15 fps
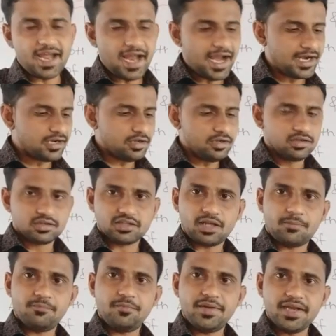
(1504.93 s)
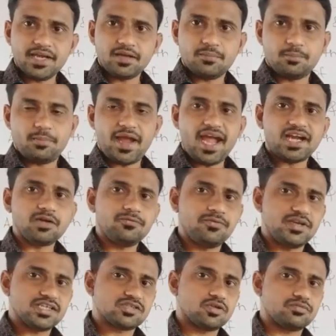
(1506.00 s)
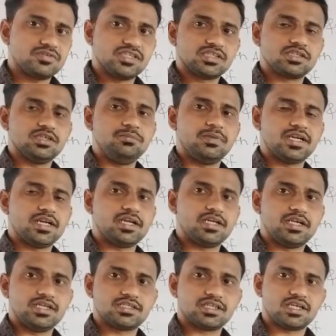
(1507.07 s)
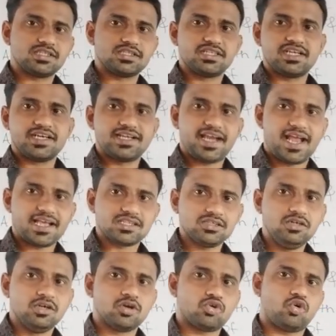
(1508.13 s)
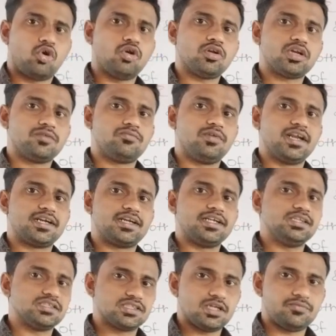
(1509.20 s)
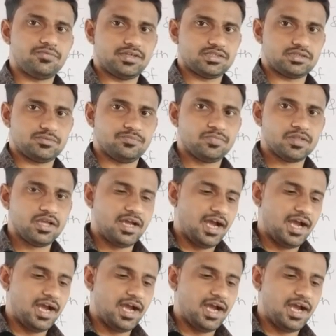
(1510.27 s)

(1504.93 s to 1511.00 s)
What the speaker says: and the back face of this mirror is considering as a non-reflecting surface,